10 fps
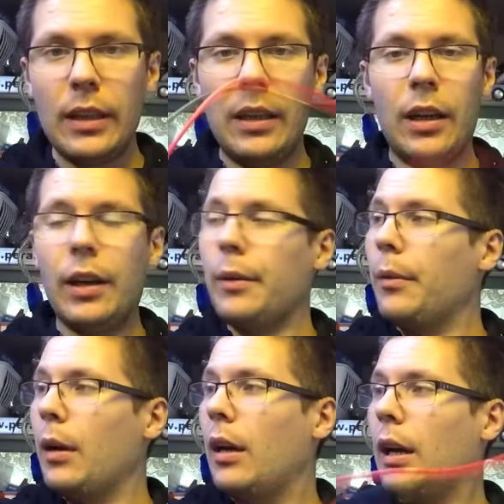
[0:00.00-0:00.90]

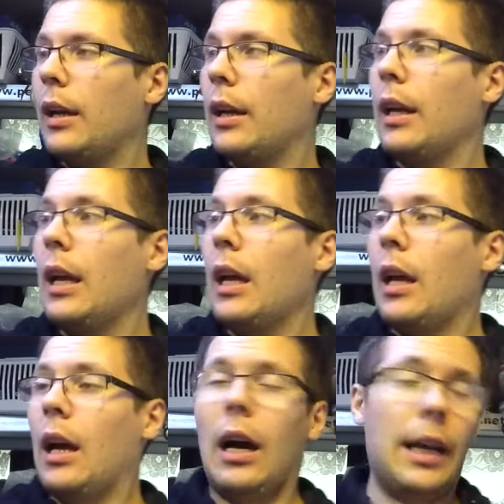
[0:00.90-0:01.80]

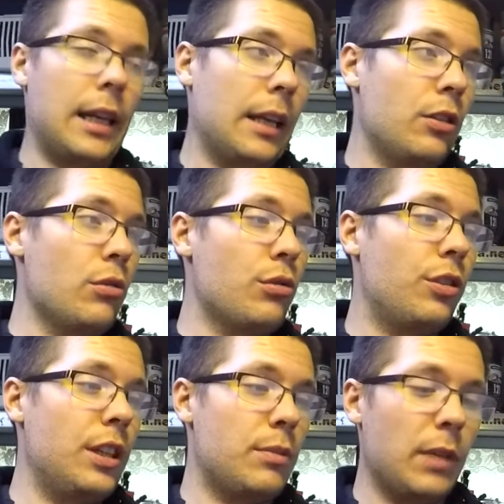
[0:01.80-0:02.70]
I can use
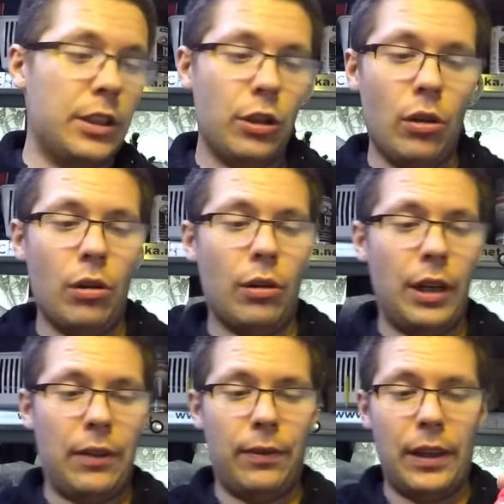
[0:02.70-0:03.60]
these much longer
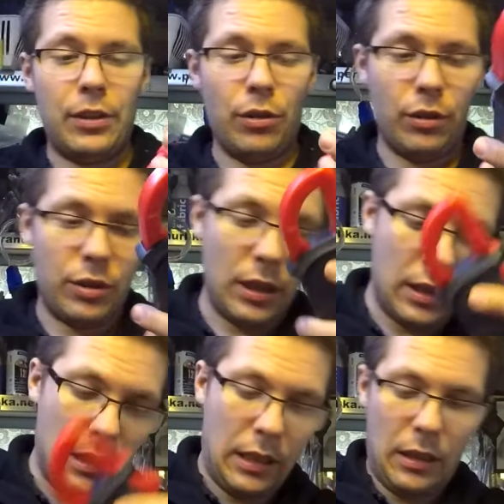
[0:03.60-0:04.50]
if I don't
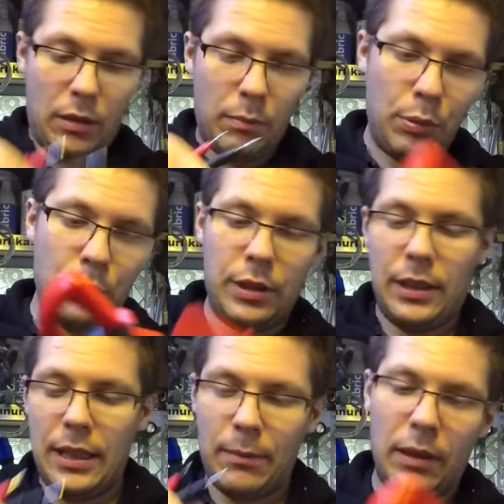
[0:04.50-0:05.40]

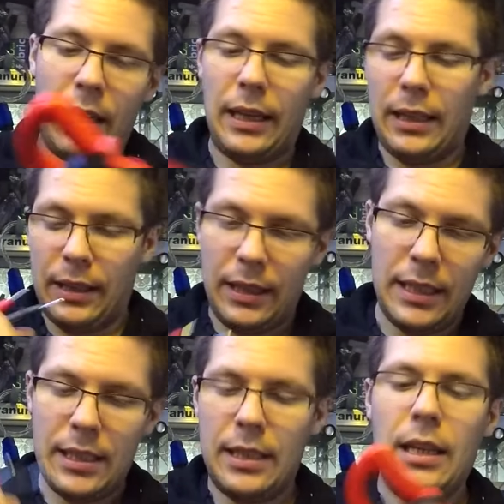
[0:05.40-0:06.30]
put them like
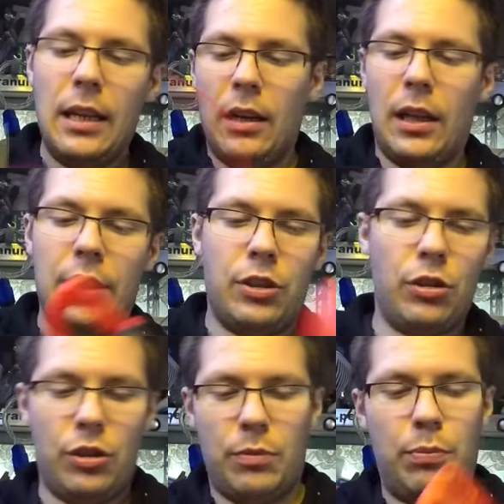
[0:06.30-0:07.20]
this. I
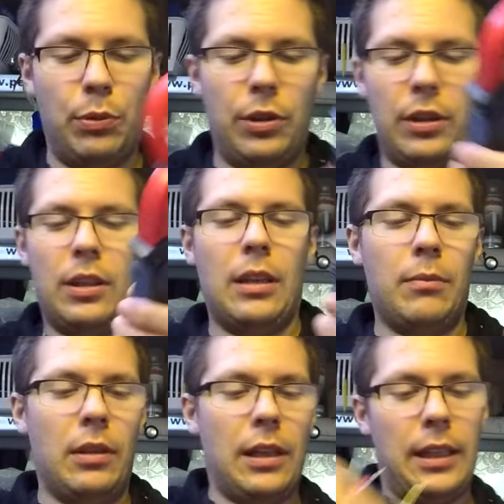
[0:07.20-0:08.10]
just put
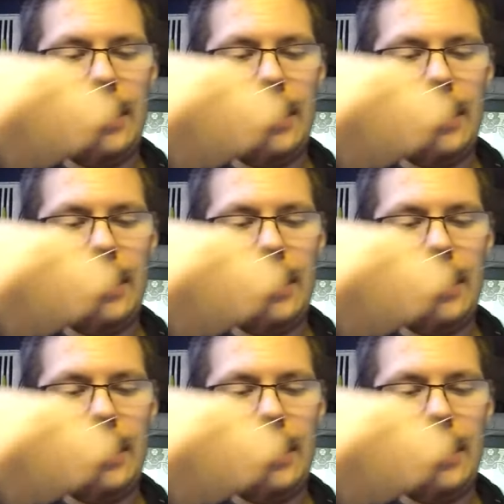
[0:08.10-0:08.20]
them like